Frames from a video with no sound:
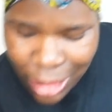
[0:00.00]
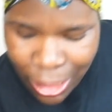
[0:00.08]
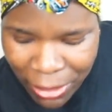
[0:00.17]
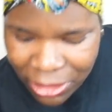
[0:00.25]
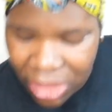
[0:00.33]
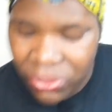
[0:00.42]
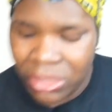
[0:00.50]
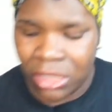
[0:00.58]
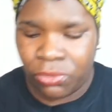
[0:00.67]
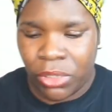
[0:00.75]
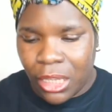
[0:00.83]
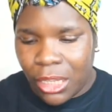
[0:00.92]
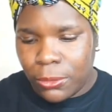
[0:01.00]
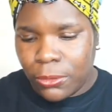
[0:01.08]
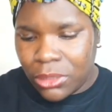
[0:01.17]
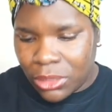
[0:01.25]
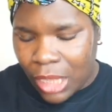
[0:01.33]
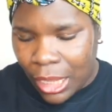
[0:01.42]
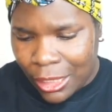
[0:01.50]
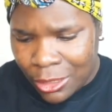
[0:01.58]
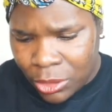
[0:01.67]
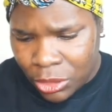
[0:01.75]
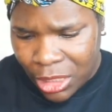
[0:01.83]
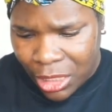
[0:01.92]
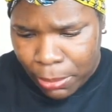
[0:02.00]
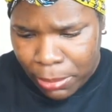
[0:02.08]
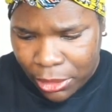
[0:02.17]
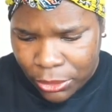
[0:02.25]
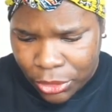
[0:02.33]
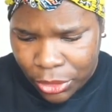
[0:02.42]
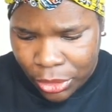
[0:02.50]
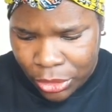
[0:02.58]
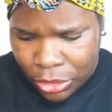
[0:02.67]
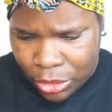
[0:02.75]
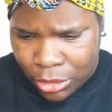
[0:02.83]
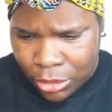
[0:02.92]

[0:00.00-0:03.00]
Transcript: Let me see if there's anything else I can say about it.